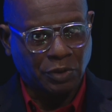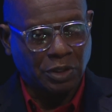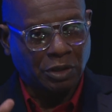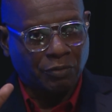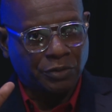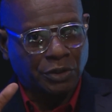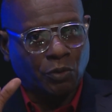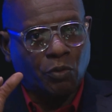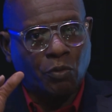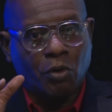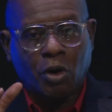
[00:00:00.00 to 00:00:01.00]
will come and say,
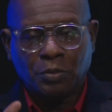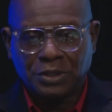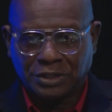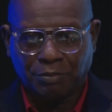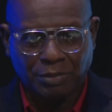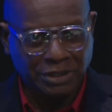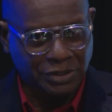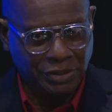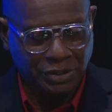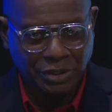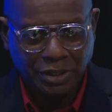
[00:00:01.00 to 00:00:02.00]
whoa, Mr.
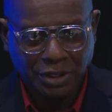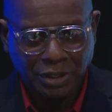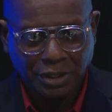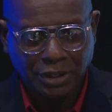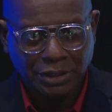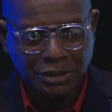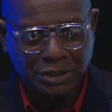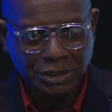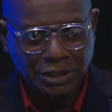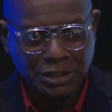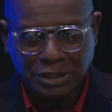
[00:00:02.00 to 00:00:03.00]
Patterson,
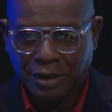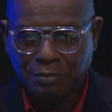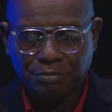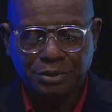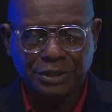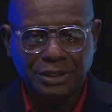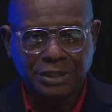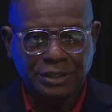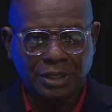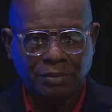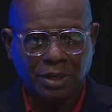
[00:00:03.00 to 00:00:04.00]
G's and
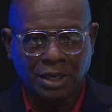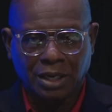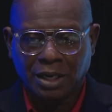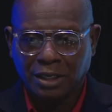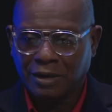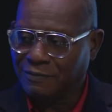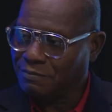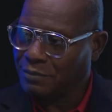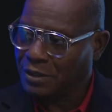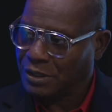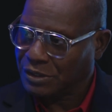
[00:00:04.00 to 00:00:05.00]
P's and Lord of
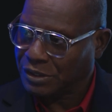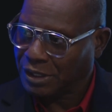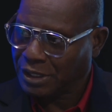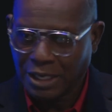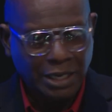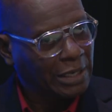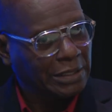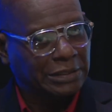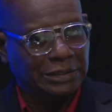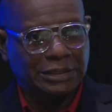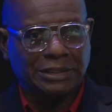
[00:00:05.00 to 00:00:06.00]
mercy. Lick the nail
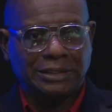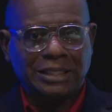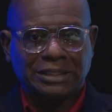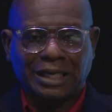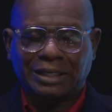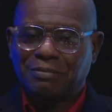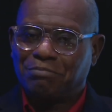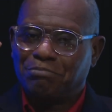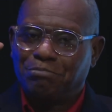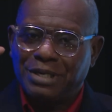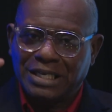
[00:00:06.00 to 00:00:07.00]
on the head. This is
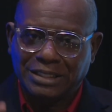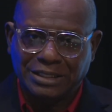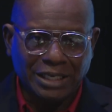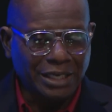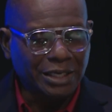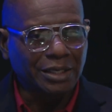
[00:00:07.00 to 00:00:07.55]
what I've been waiting